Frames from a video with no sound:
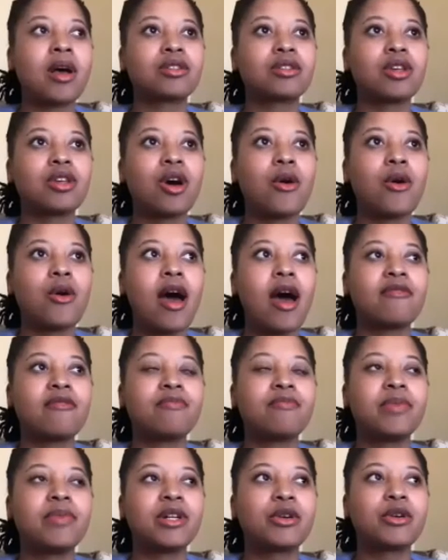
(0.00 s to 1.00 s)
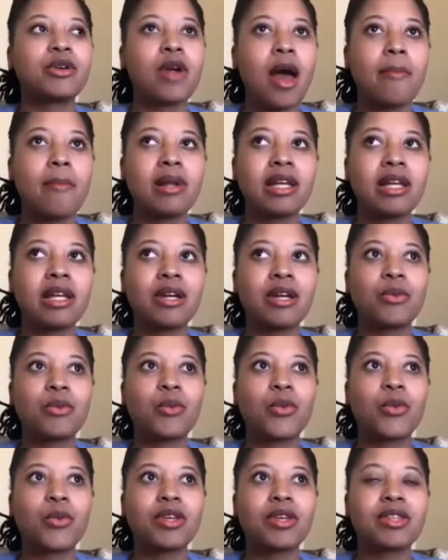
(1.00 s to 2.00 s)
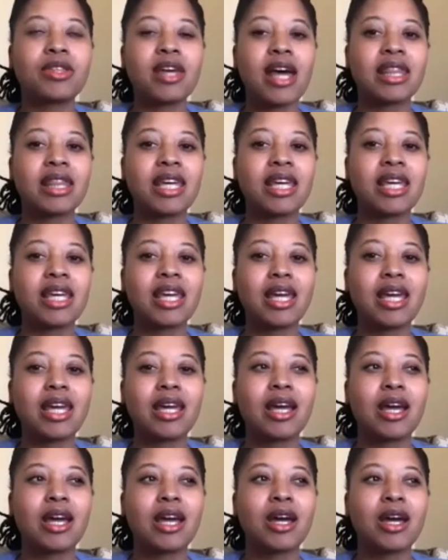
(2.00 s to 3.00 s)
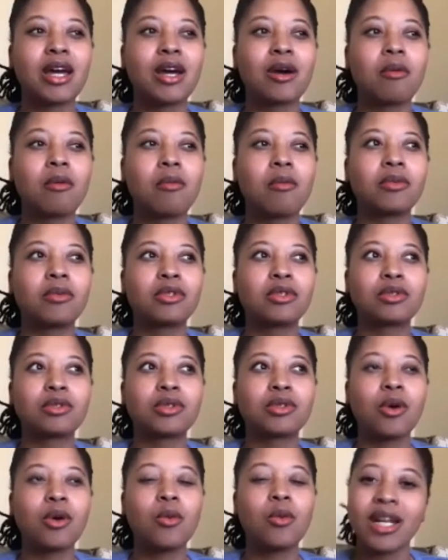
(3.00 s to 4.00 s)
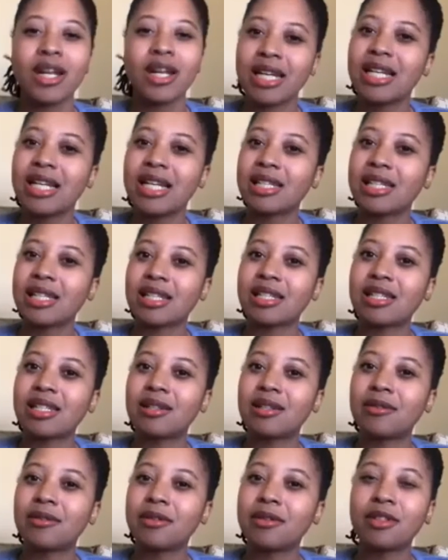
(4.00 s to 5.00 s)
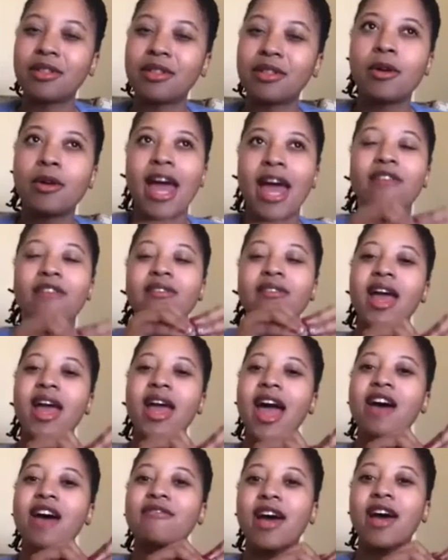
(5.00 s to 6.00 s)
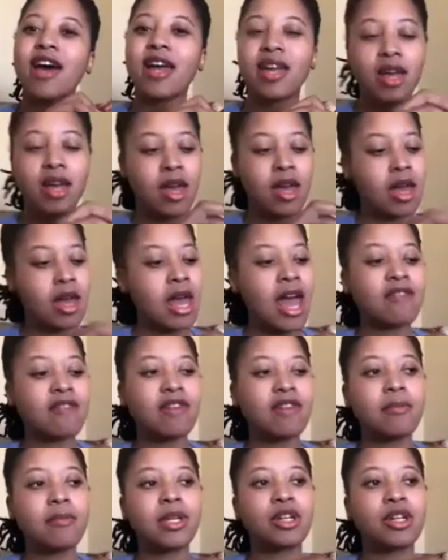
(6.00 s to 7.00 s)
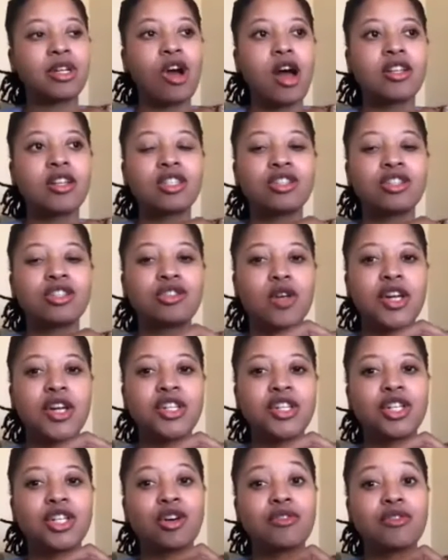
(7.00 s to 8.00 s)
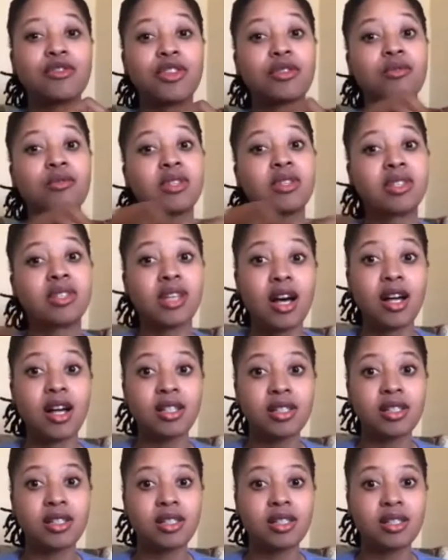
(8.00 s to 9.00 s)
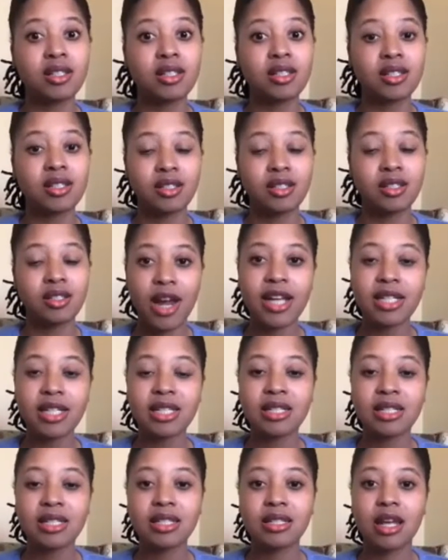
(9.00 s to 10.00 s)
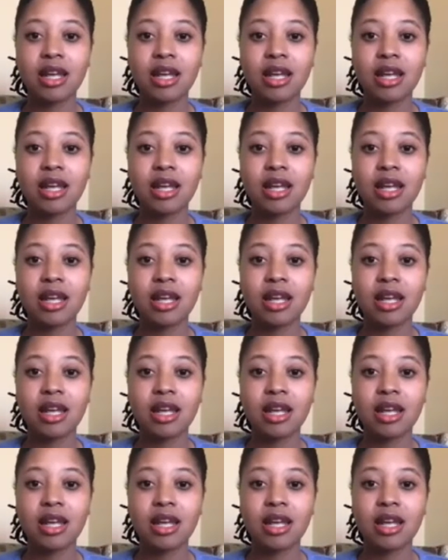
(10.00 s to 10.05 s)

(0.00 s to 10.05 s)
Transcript: So I've been grappling with that, thinking, so what is it? Have I been concentrating on the result, right?